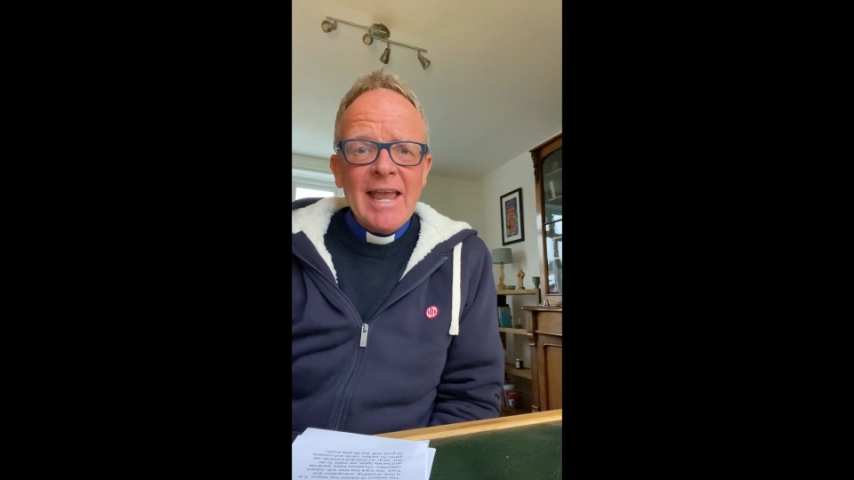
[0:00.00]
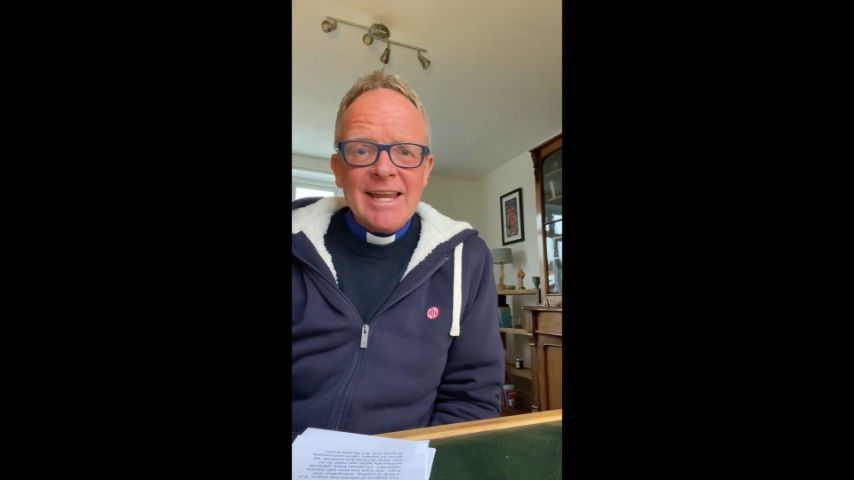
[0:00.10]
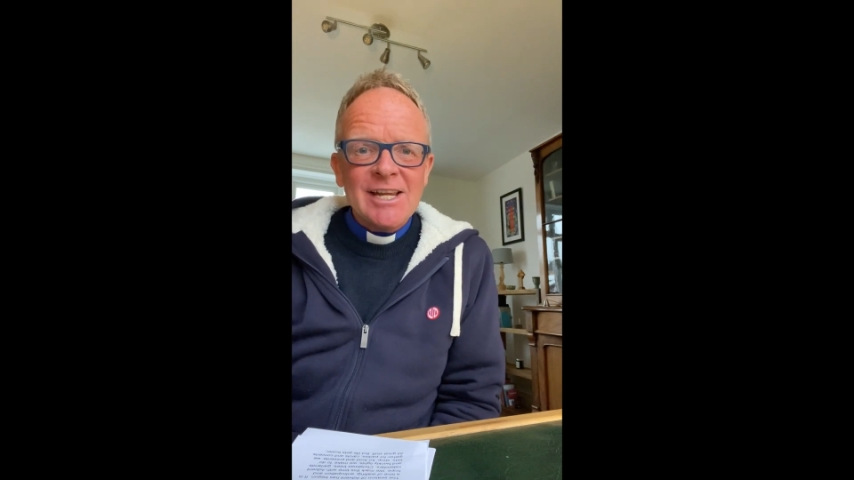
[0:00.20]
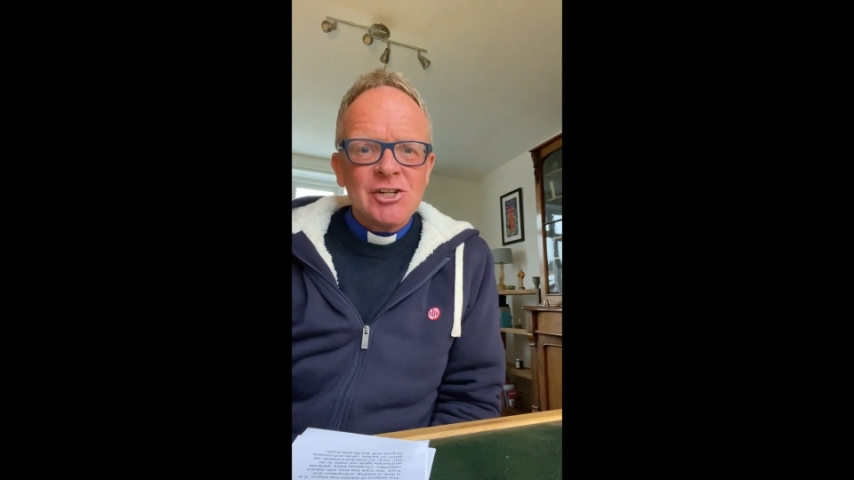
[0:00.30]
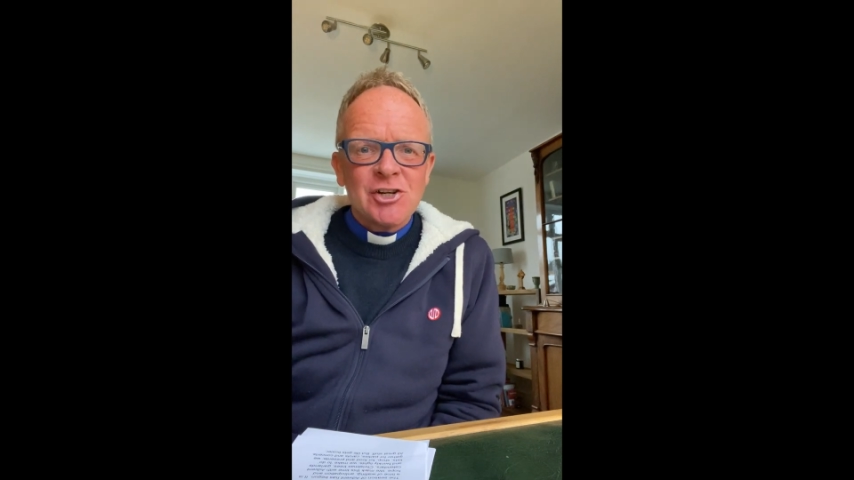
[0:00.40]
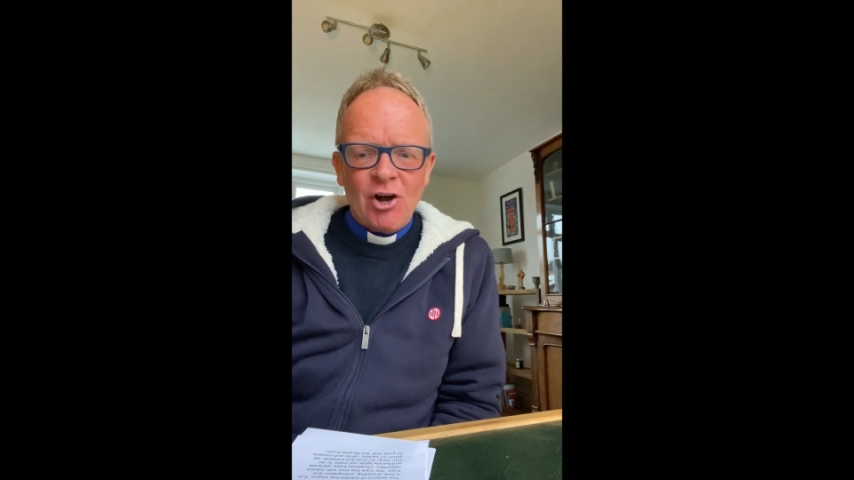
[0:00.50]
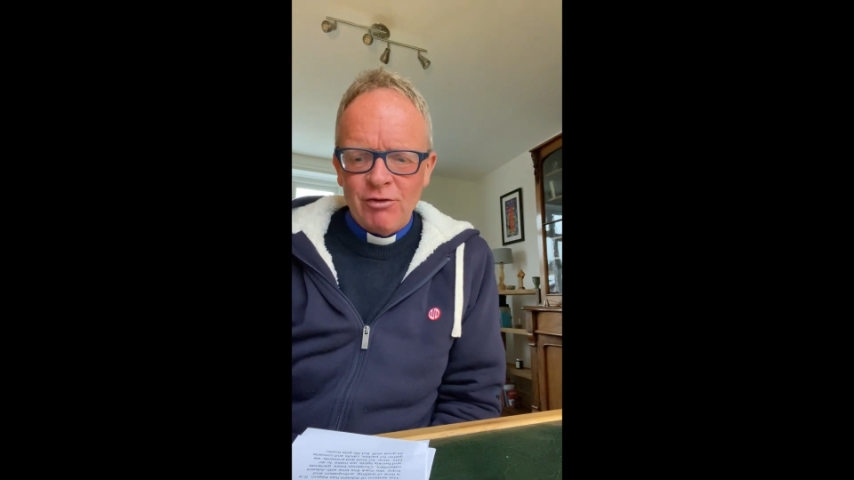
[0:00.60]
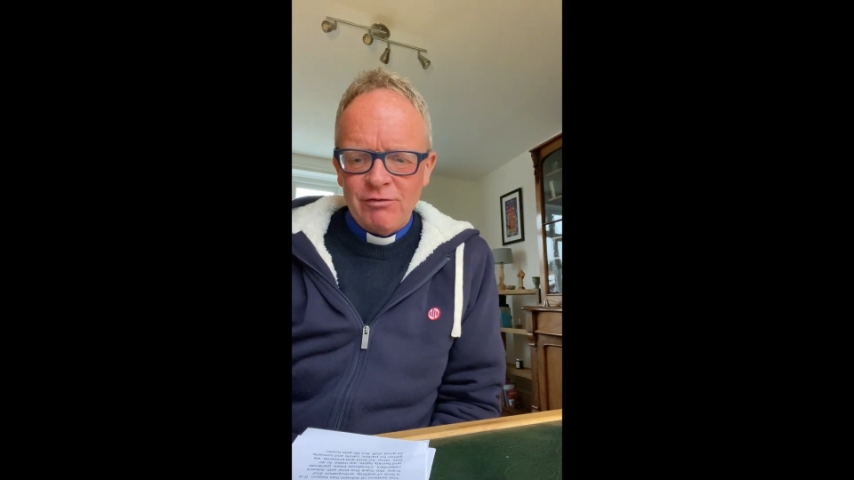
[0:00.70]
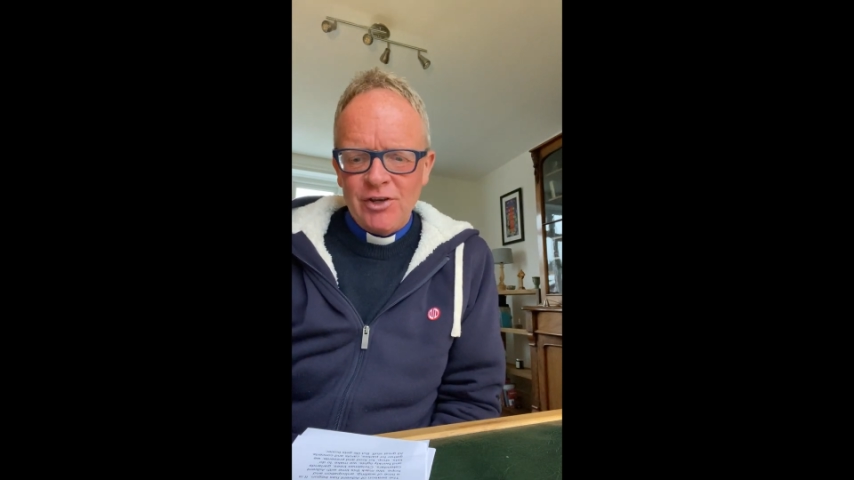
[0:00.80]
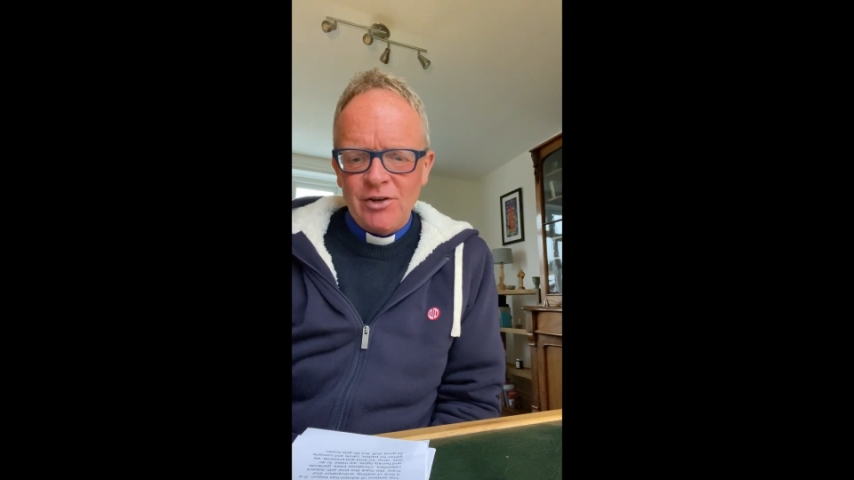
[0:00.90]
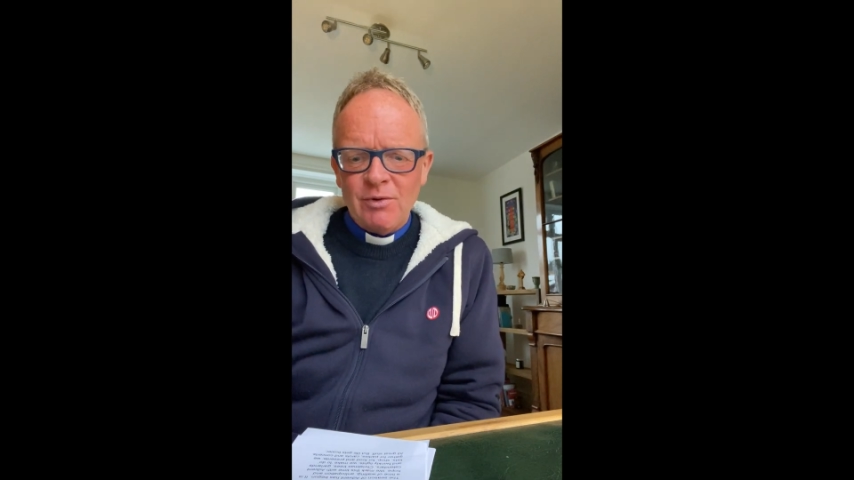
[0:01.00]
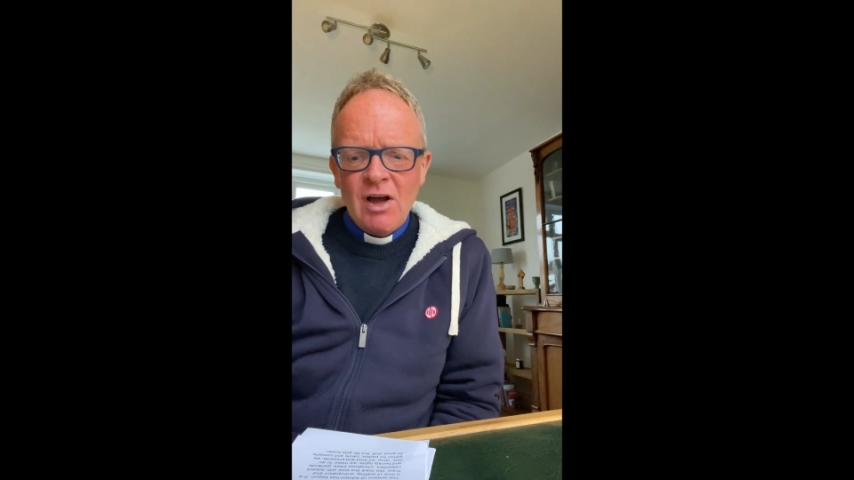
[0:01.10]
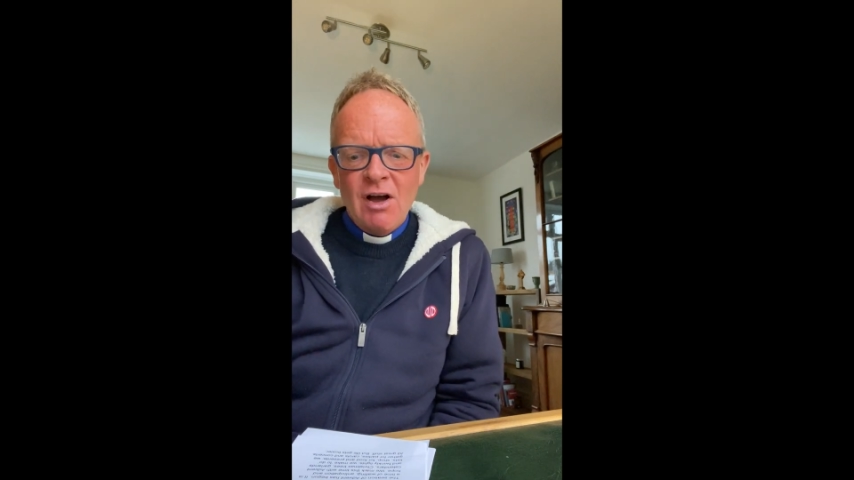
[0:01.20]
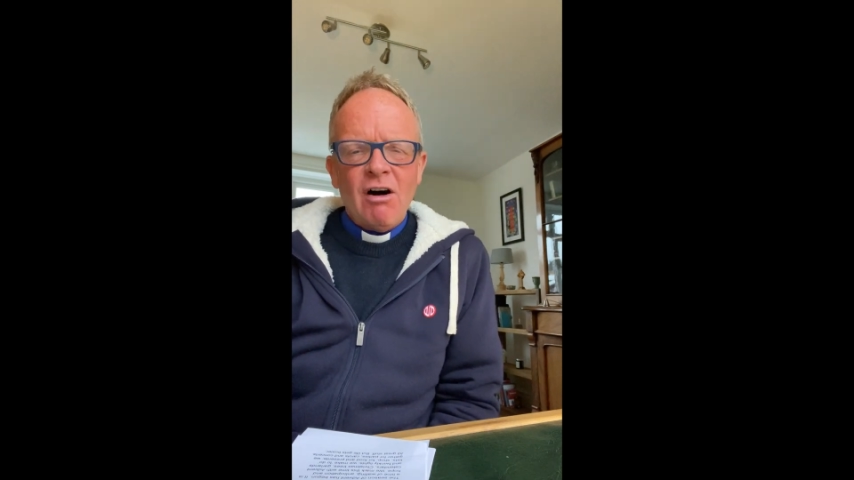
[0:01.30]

each of you